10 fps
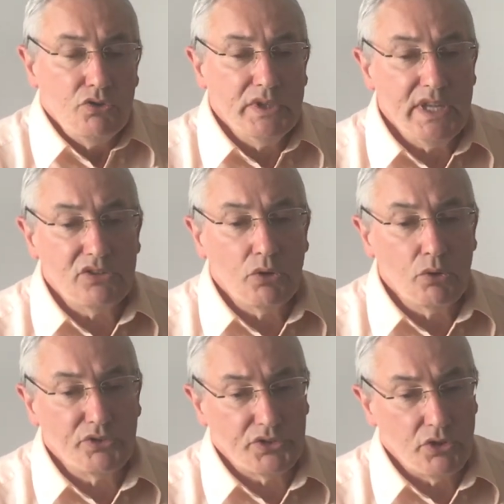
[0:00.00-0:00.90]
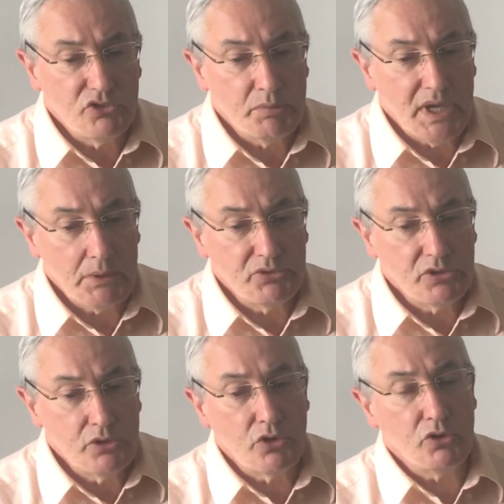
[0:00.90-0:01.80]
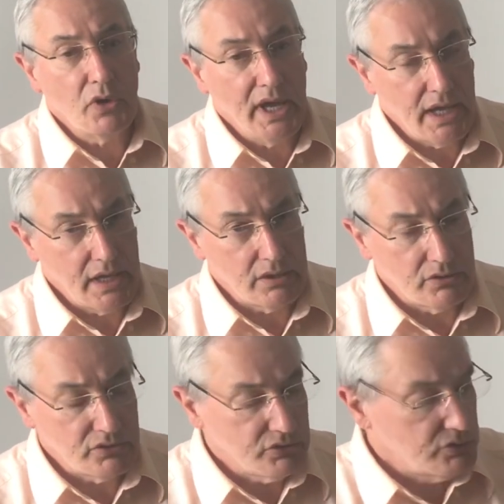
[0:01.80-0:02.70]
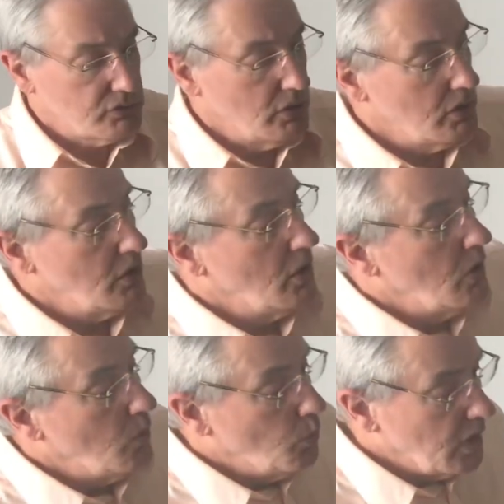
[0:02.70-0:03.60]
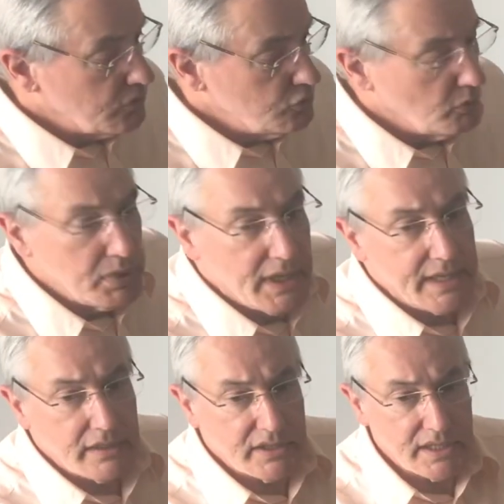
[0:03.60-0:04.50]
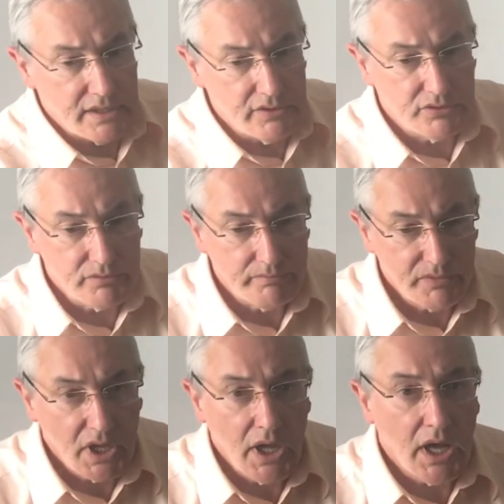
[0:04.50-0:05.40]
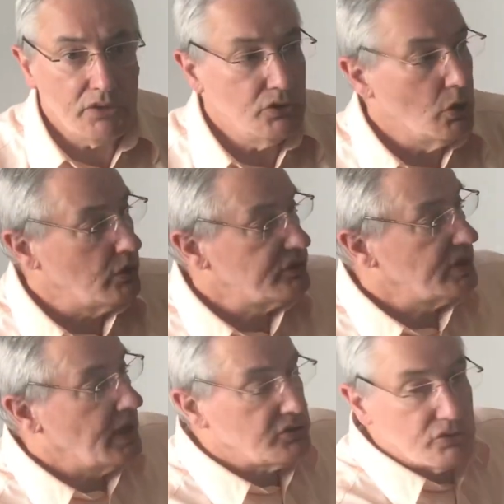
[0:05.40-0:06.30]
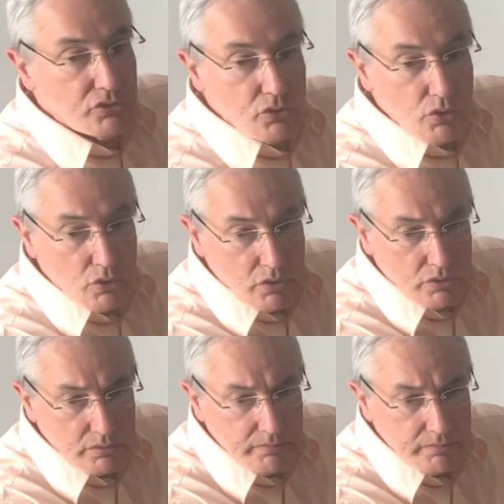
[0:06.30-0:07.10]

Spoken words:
You need also to be able to look at your hands whilst you're playing these, and not at a score.